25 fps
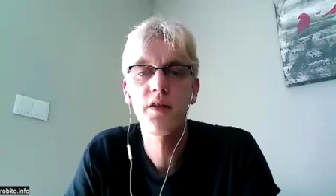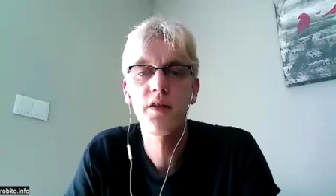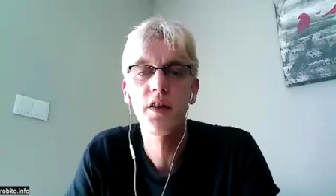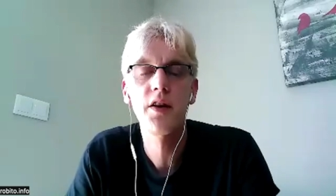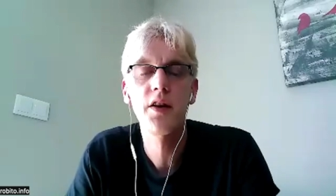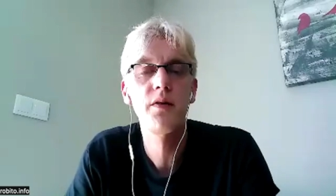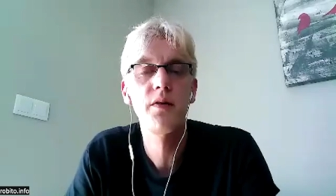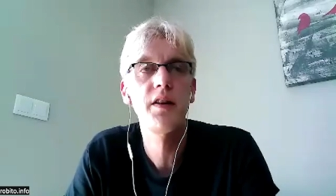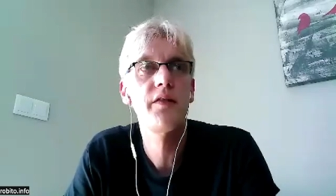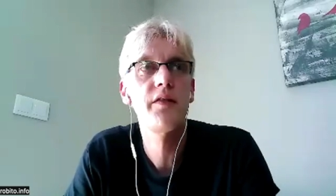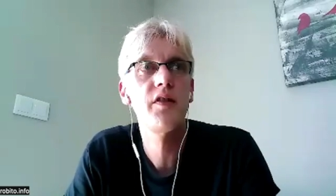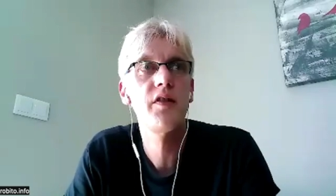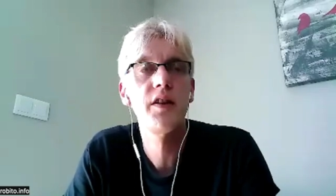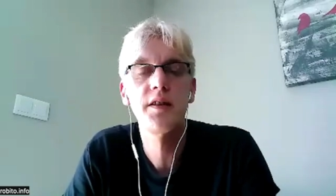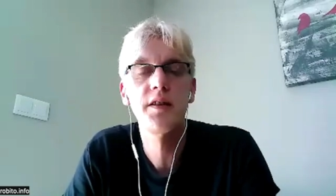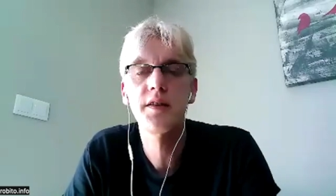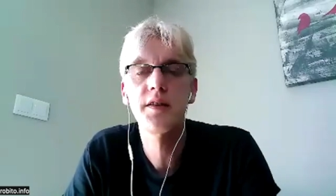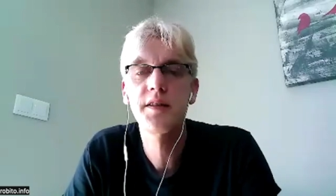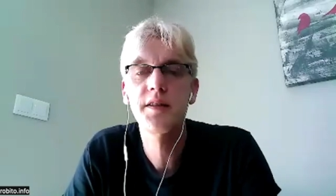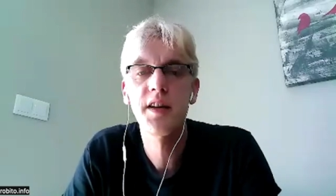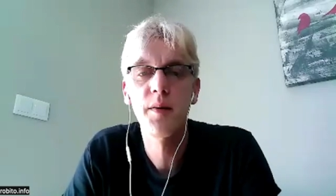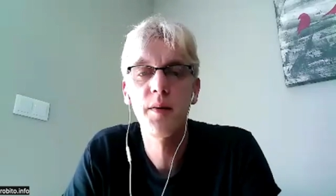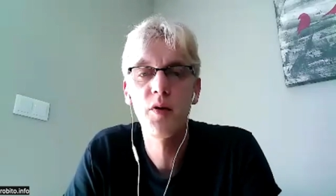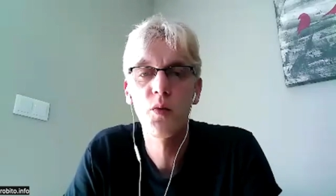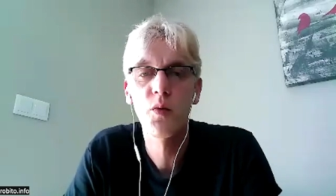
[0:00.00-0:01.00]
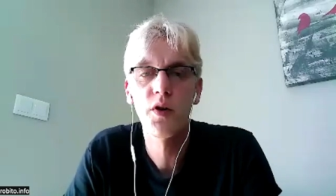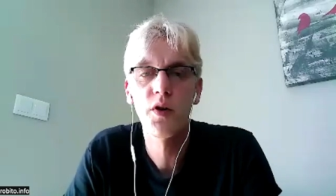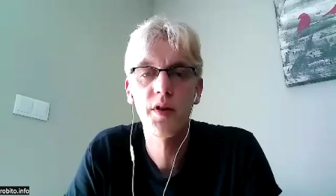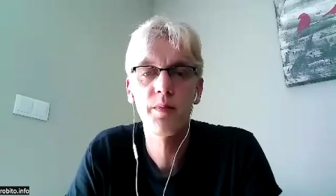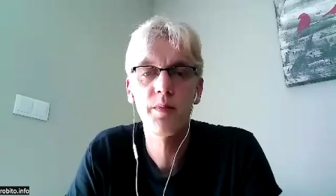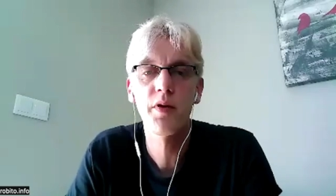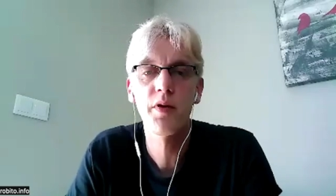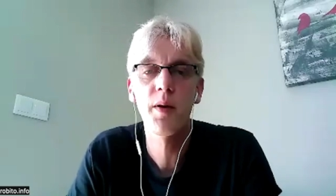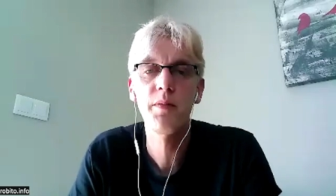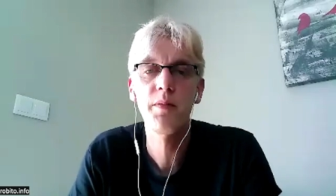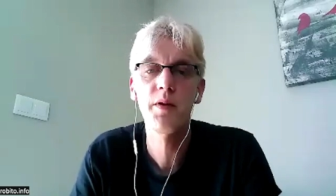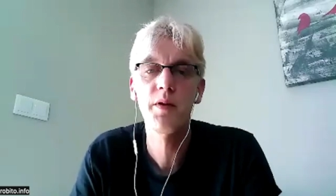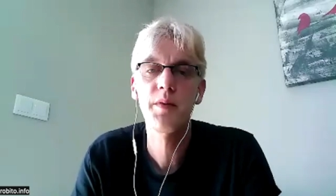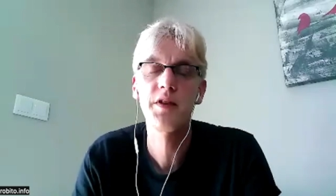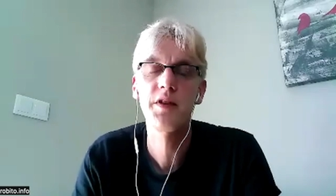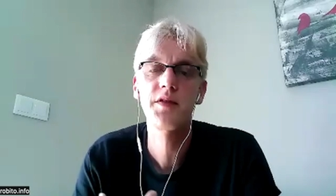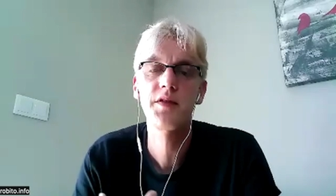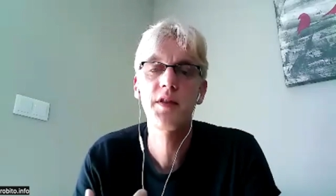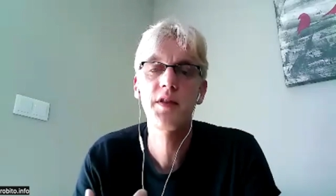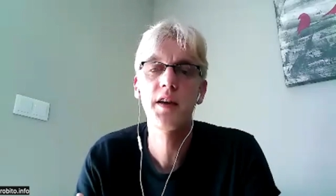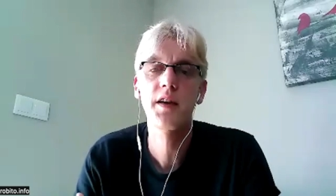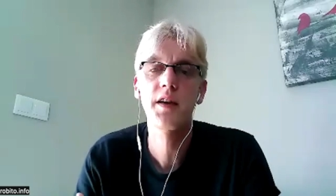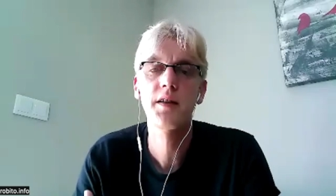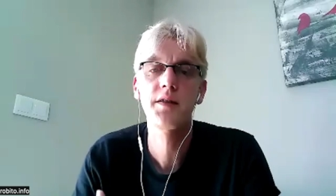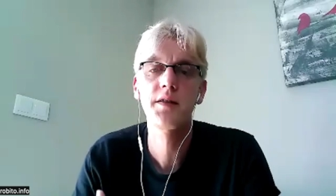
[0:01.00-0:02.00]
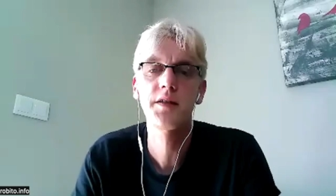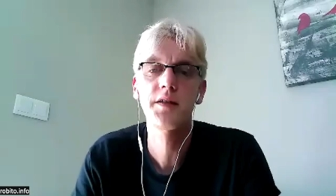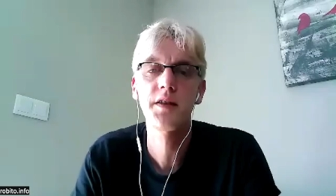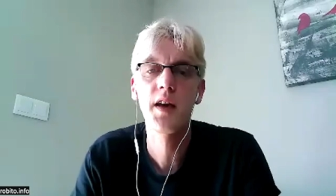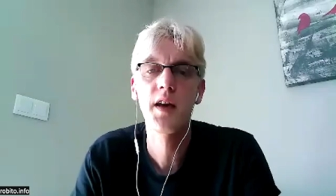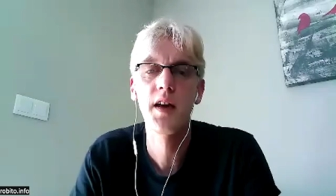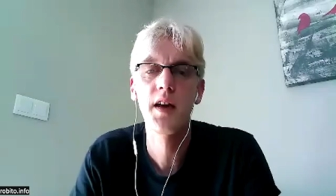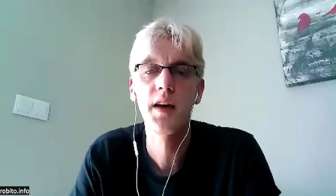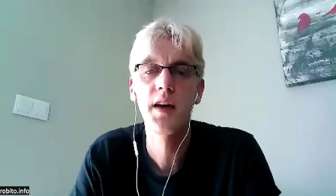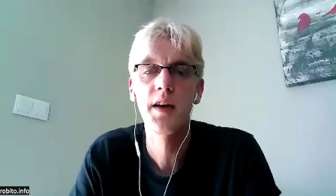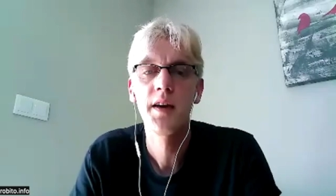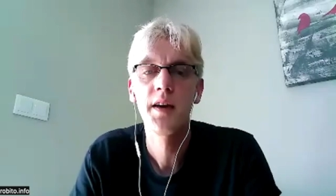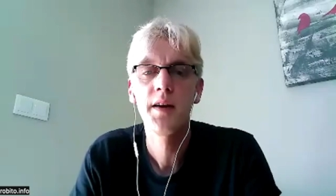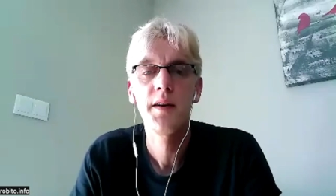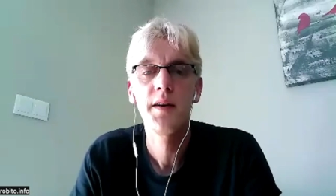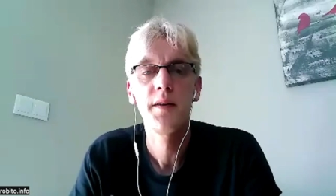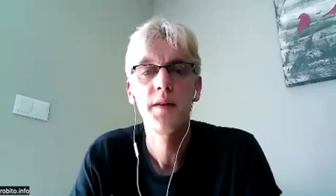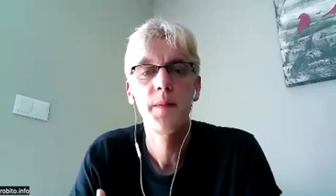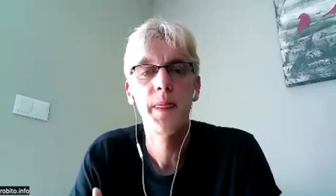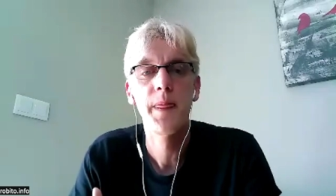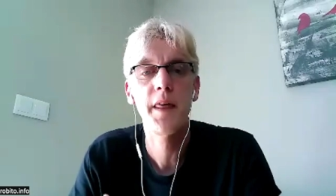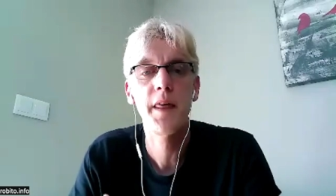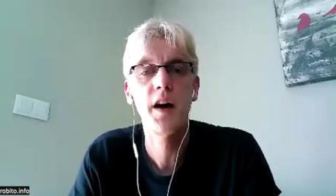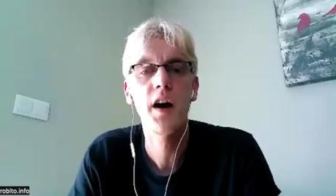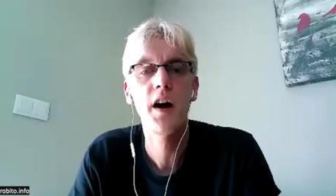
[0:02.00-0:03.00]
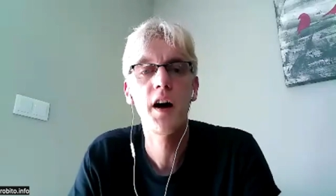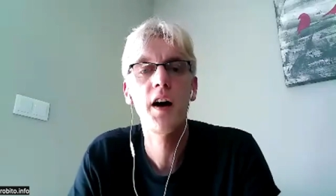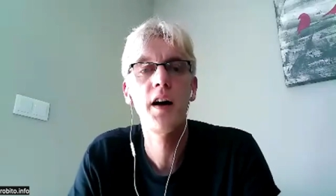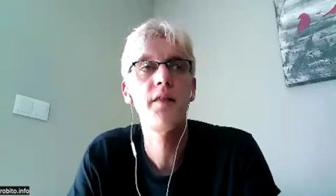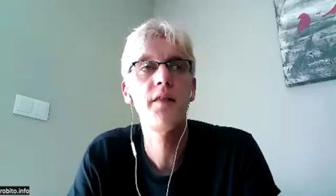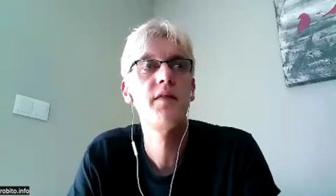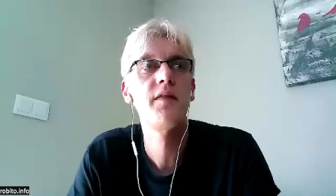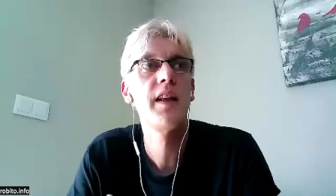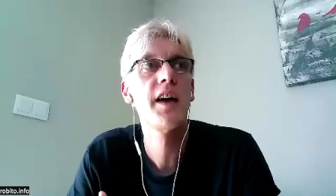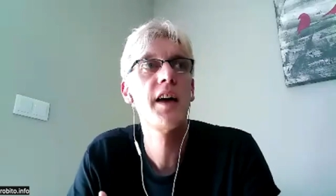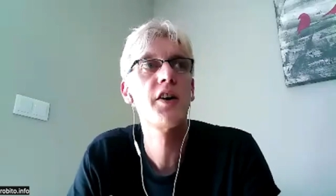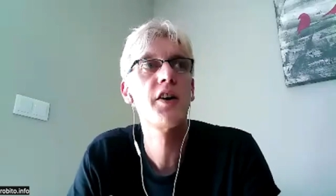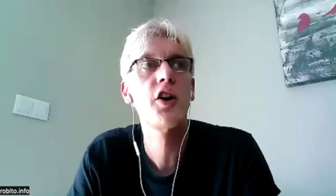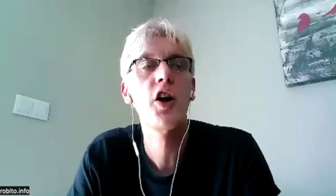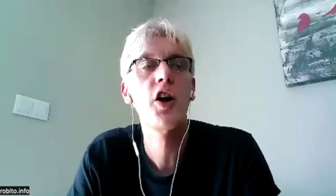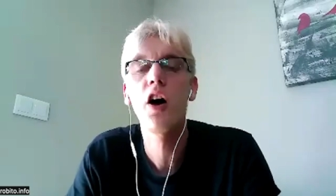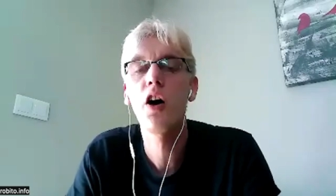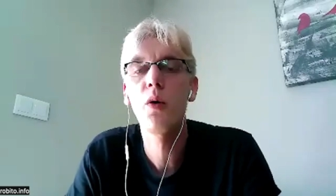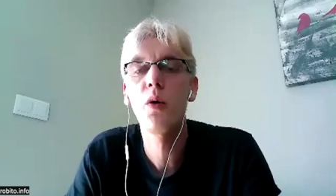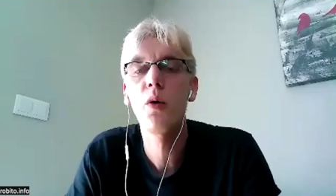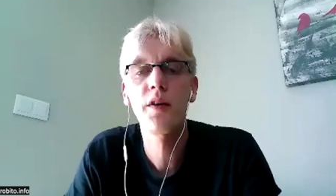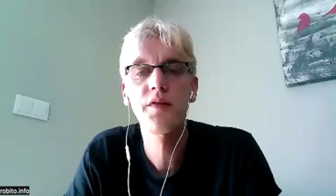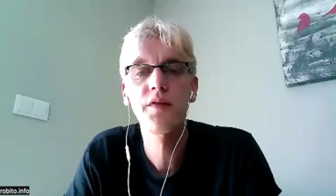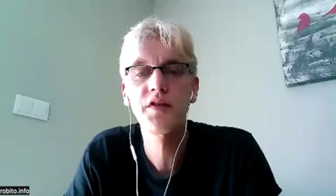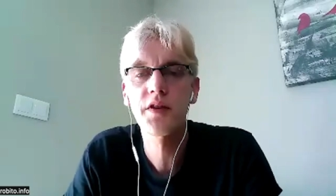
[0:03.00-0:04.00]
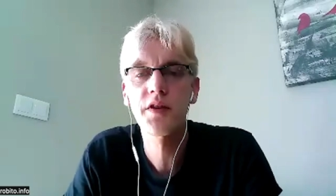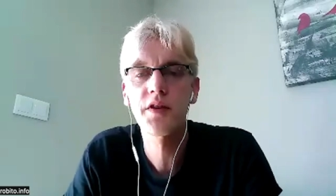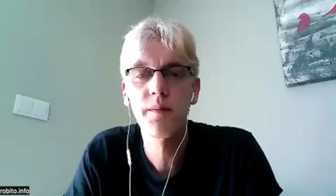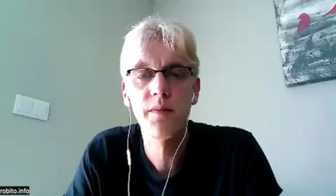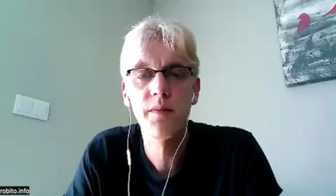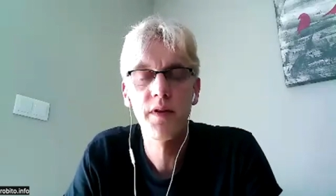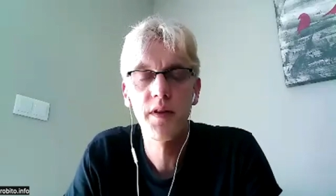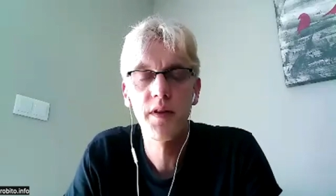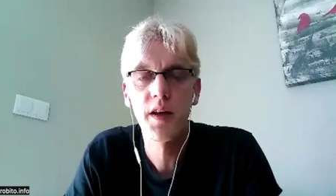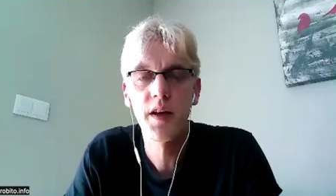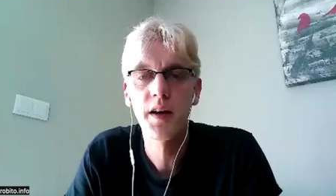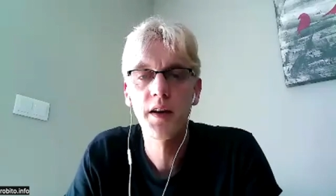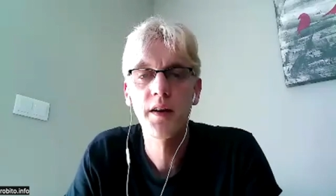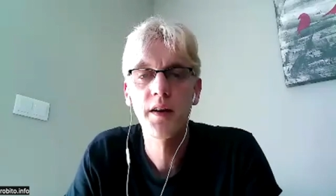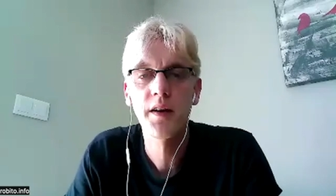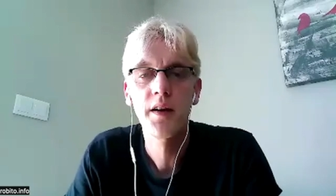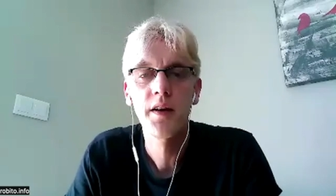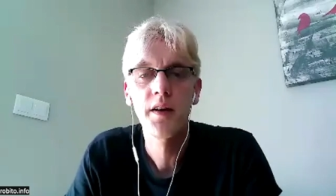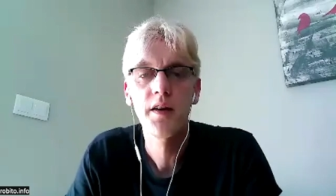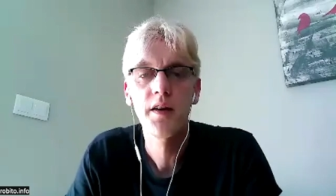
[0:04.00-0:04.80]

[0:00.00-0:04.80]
They don't even need to tell me what the problem is. They can say that I've let go of something.